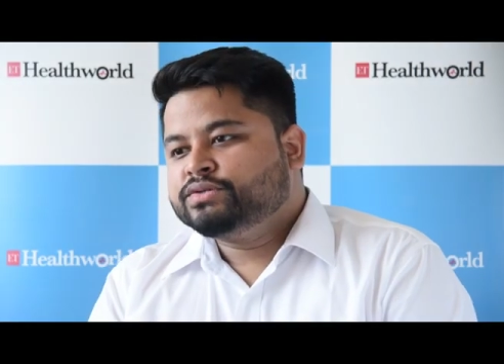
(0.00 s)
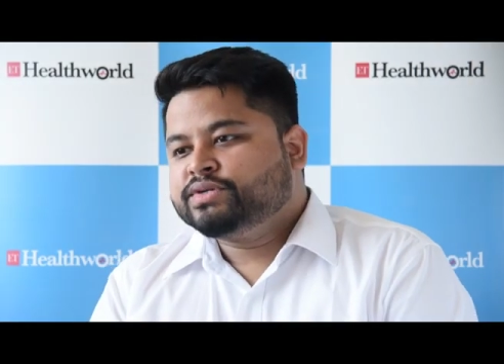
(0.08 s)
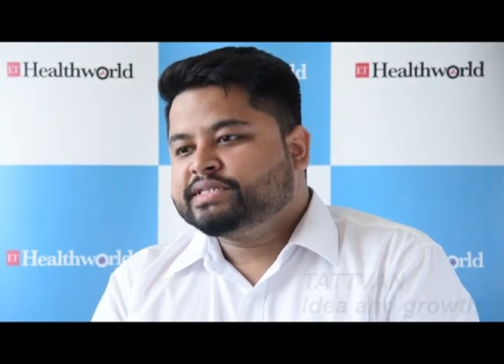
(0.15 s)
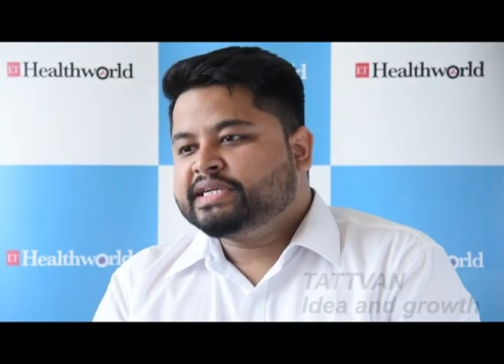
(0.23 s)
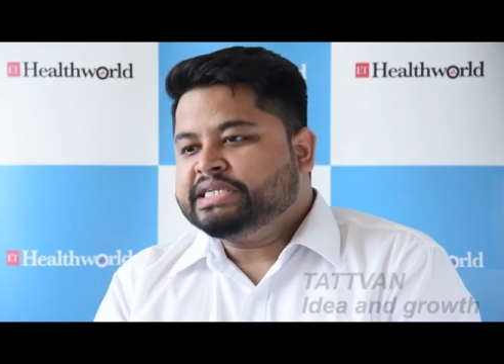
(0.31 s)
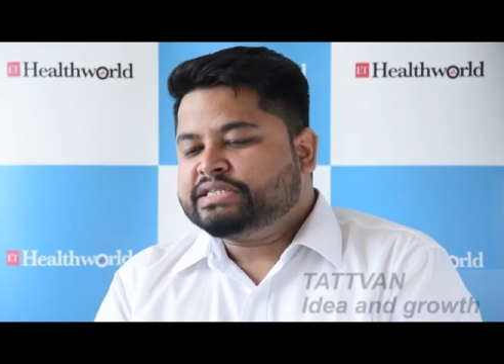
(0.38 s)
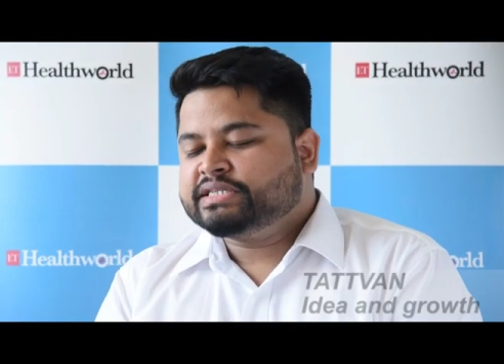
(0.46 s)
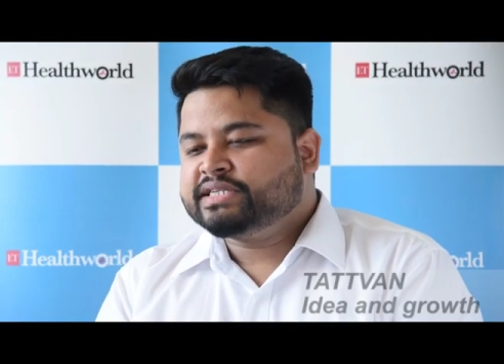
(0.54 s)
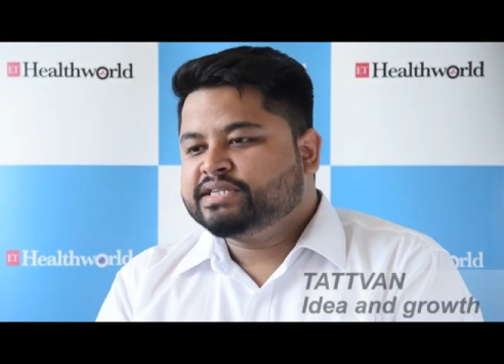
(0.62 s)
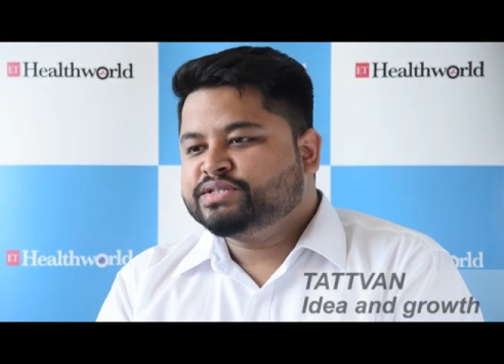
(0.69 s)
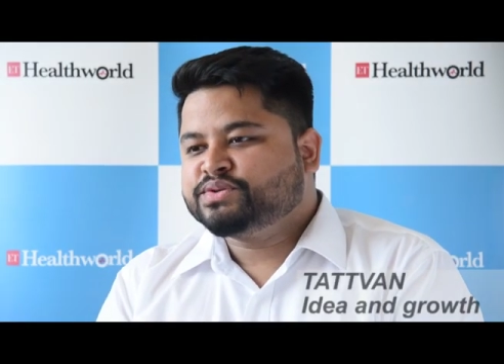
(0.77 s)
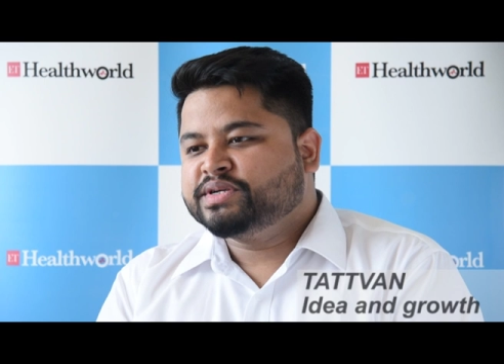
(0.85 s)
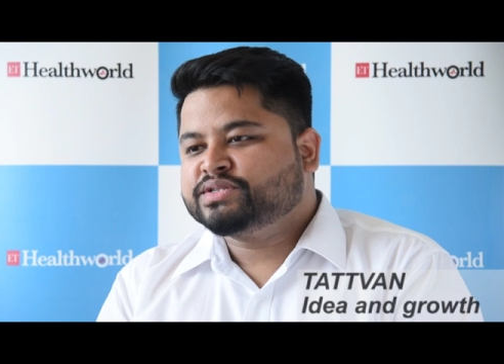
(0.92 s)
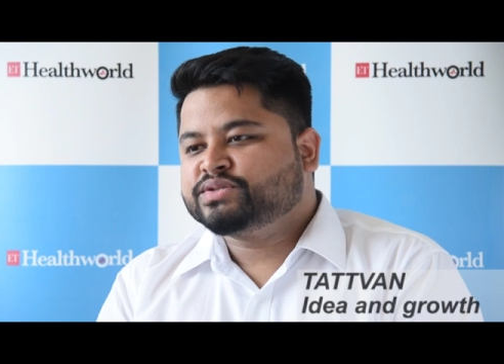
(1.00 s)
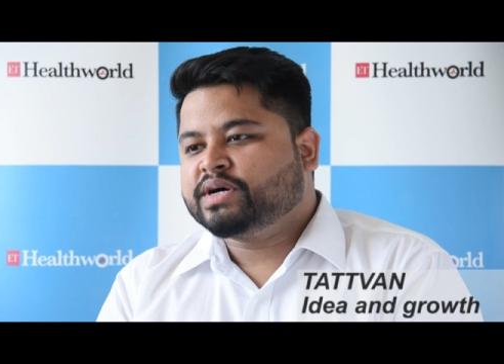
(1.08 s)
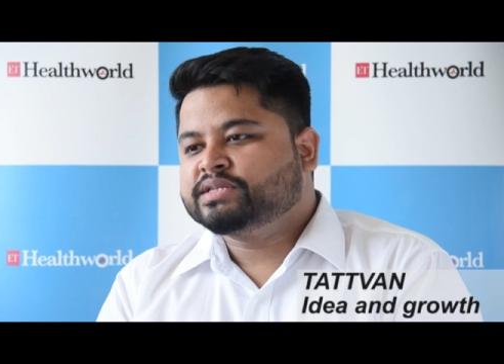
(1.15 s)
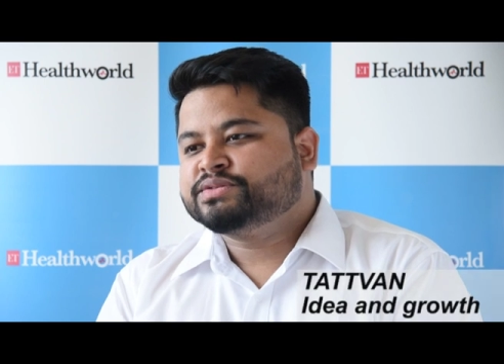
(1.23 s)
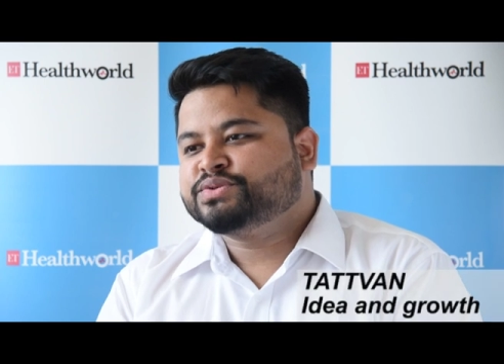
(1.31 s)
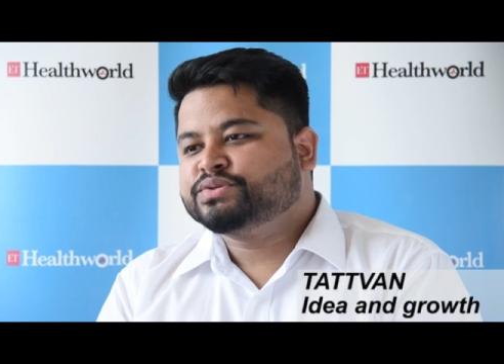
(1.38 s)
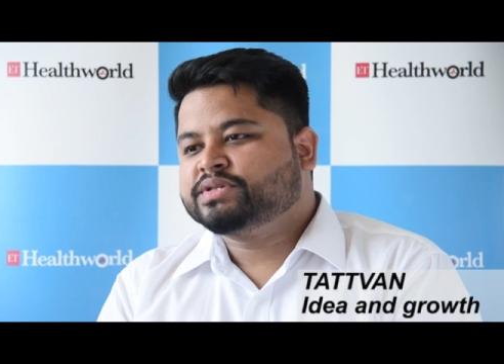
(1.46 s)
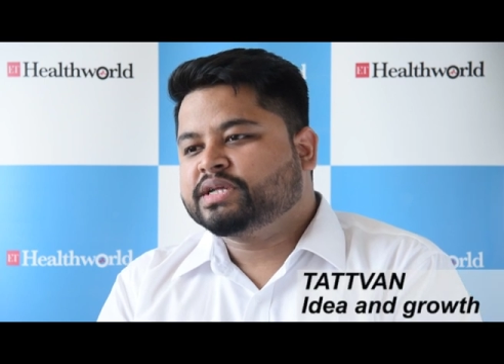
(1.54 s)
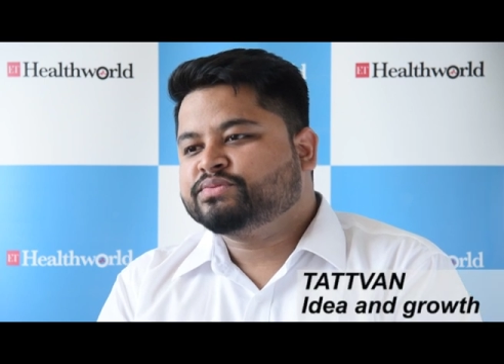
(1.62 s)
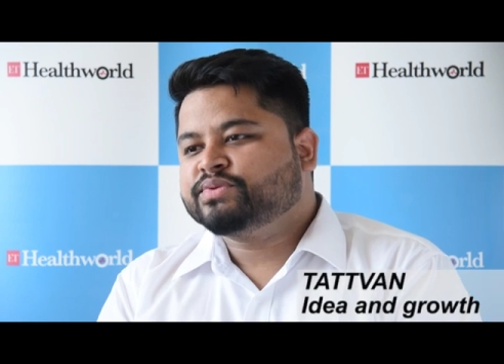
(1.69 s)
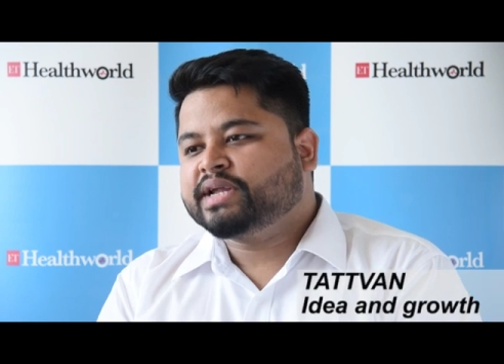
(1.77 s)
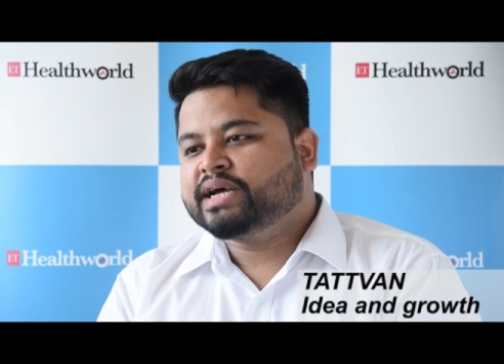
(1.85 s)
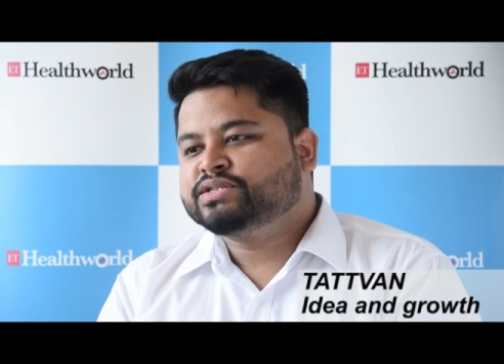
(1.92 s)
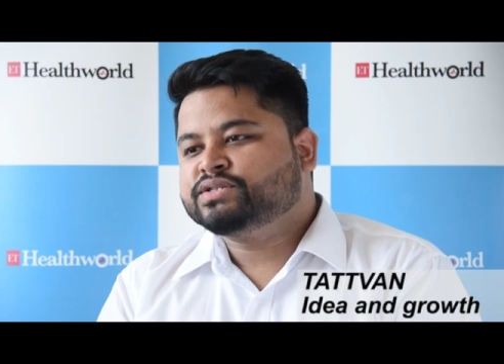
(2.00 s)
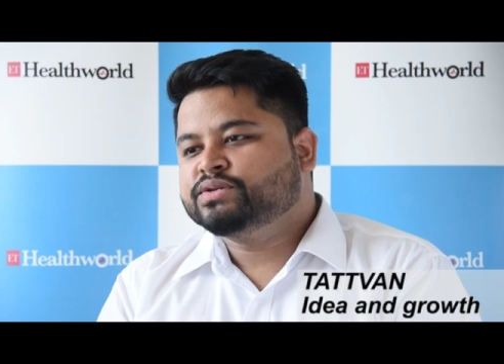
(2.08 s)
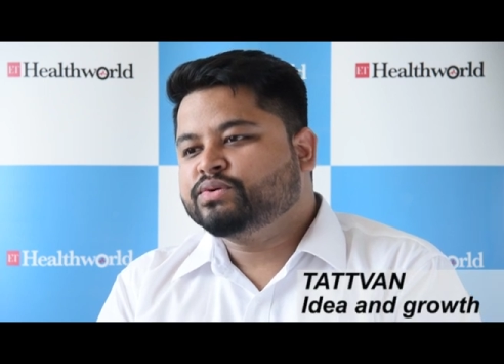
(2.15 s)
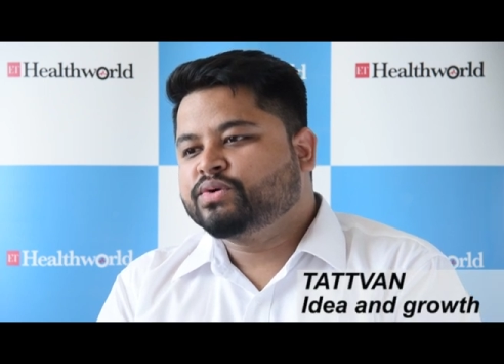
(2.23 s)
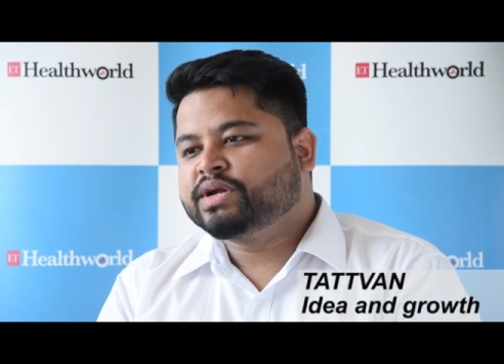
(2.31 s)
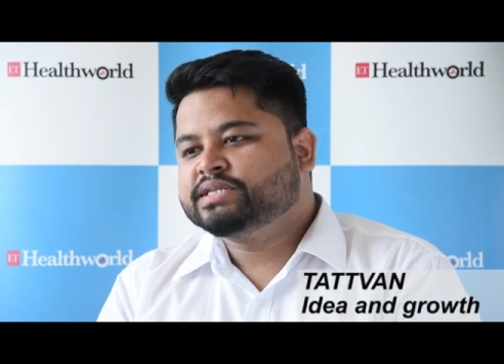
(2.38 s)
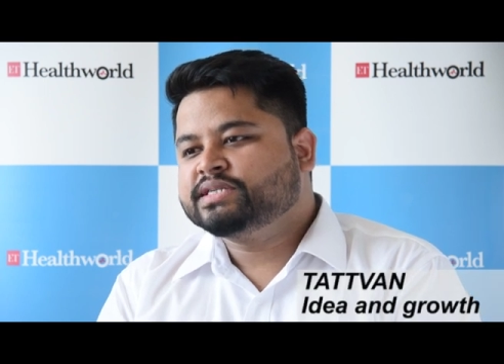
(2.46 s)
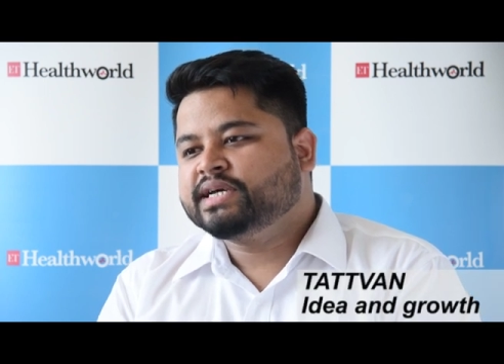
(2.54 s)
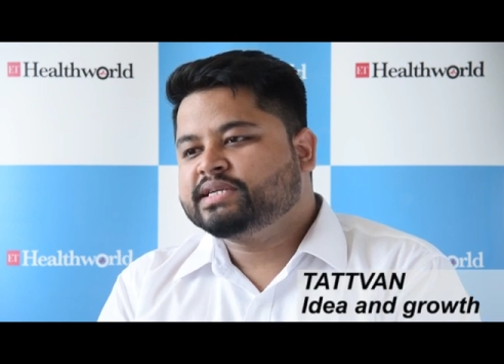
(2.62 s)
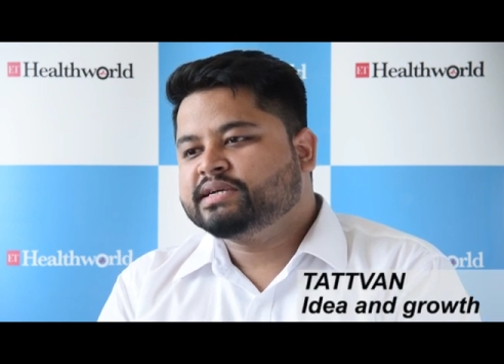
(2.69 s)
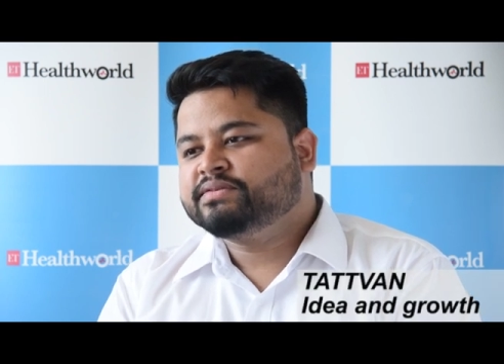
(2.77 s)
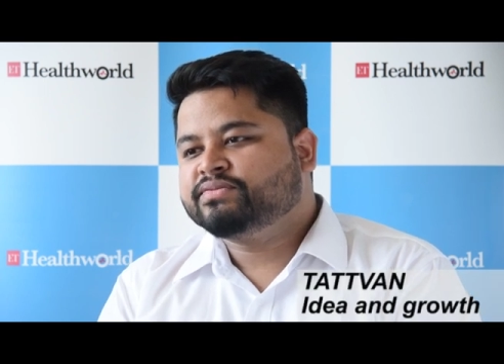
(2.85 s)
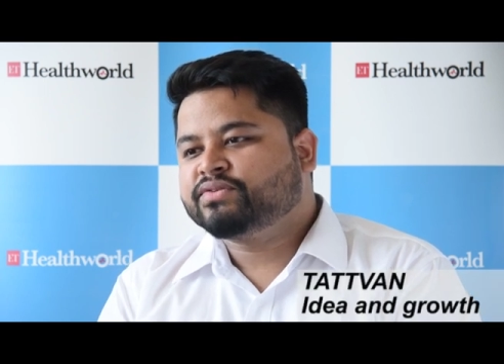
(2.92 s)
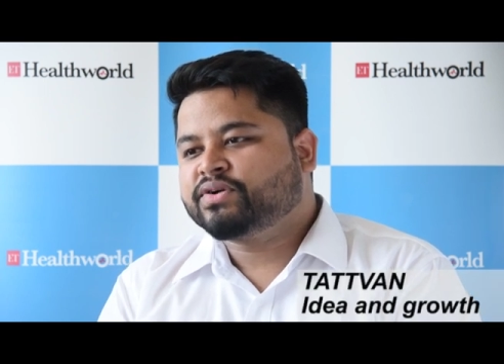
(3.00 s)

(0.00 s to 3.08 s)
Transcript: so it's an interesting story. So, so Tattvan actually originated